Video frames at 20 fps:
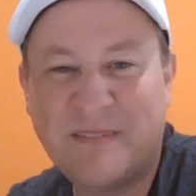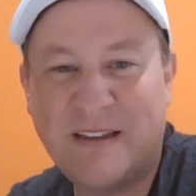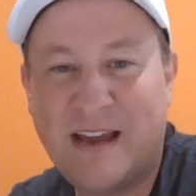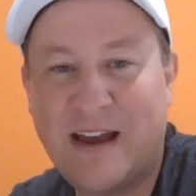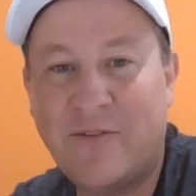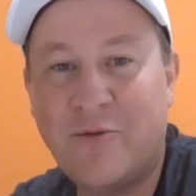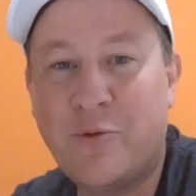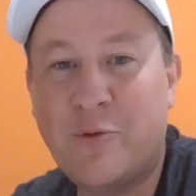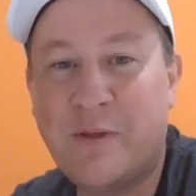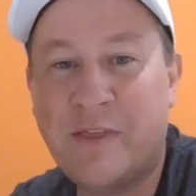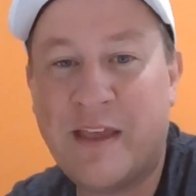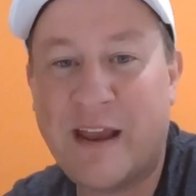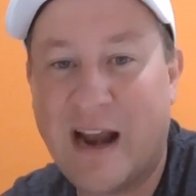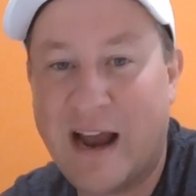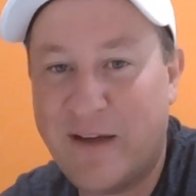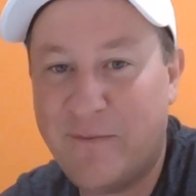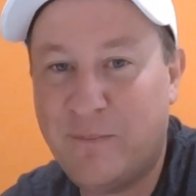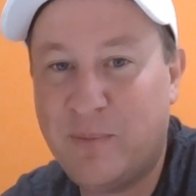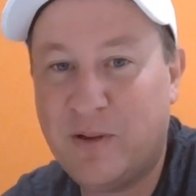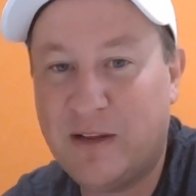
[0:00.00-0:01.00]
Everyone that
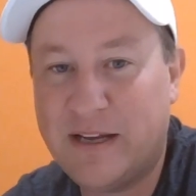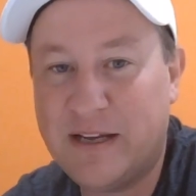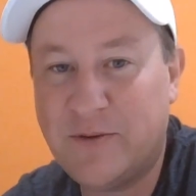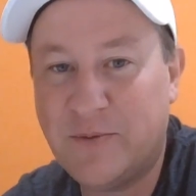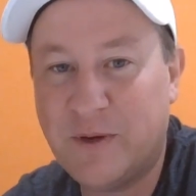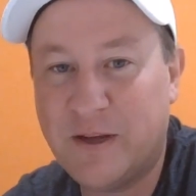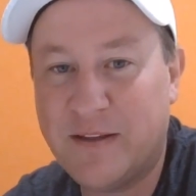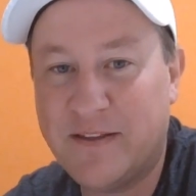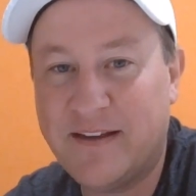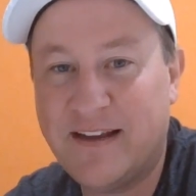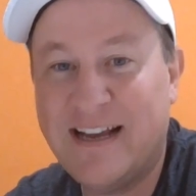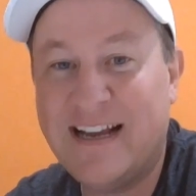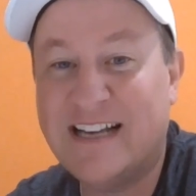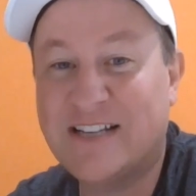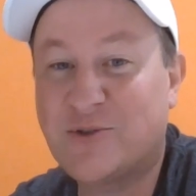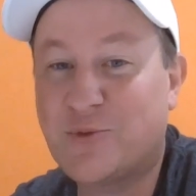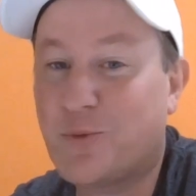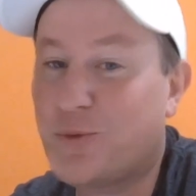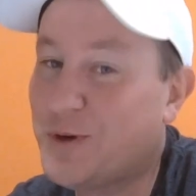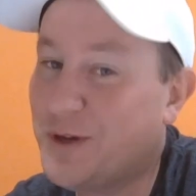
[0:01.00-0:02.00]
I've played with
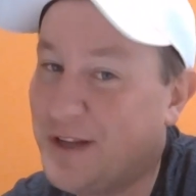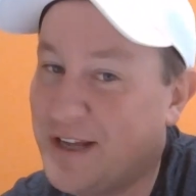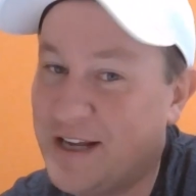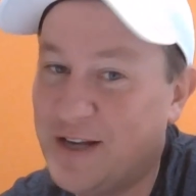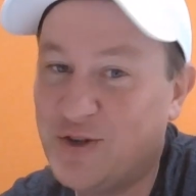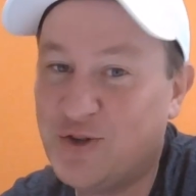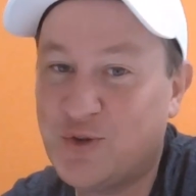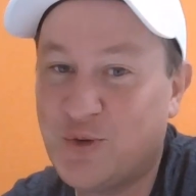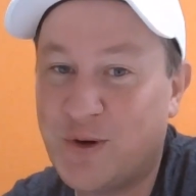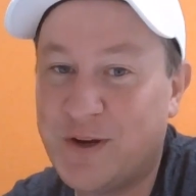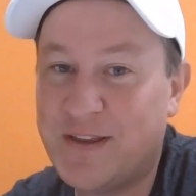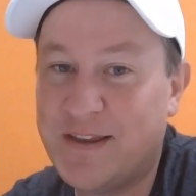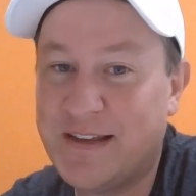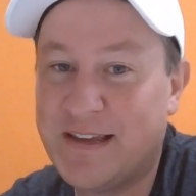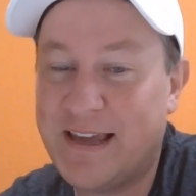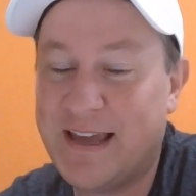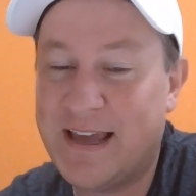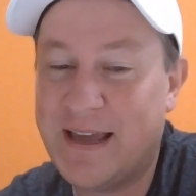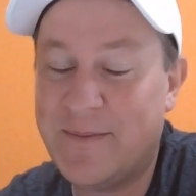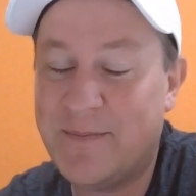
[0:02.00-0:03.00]
has really enjoyed the
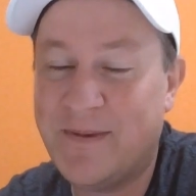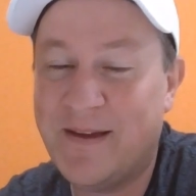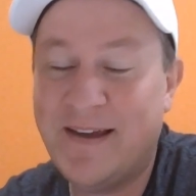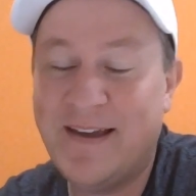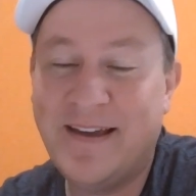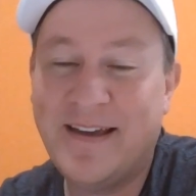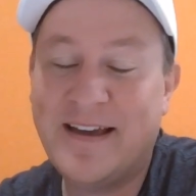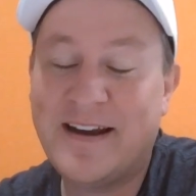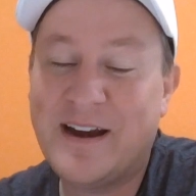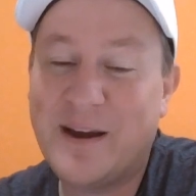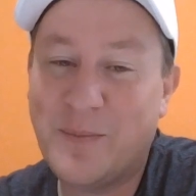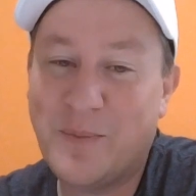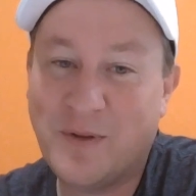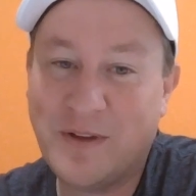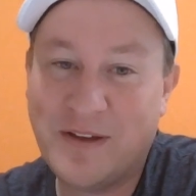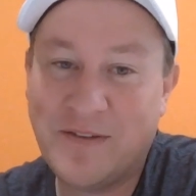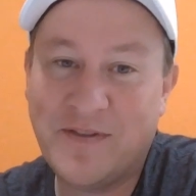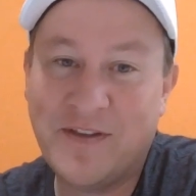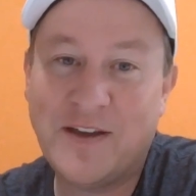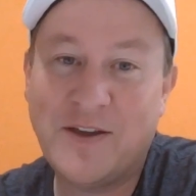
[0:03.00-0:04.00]
game, and I
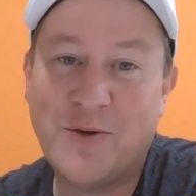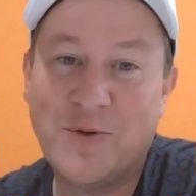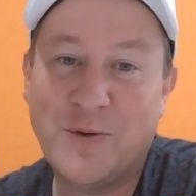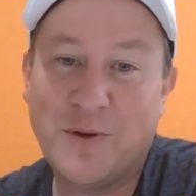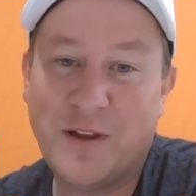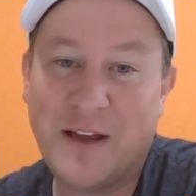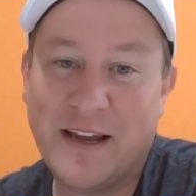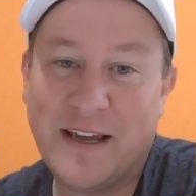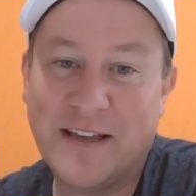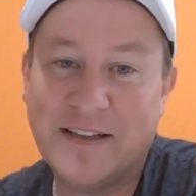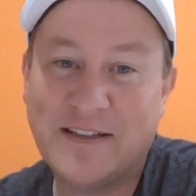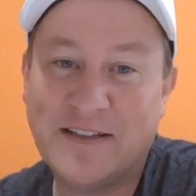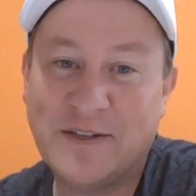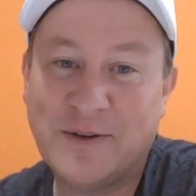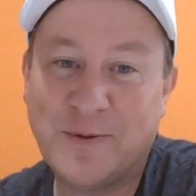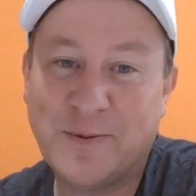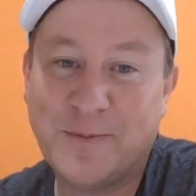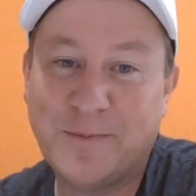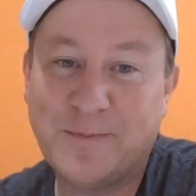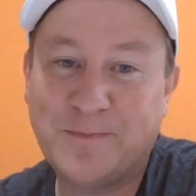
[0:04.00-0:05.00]
believe that you will like it too.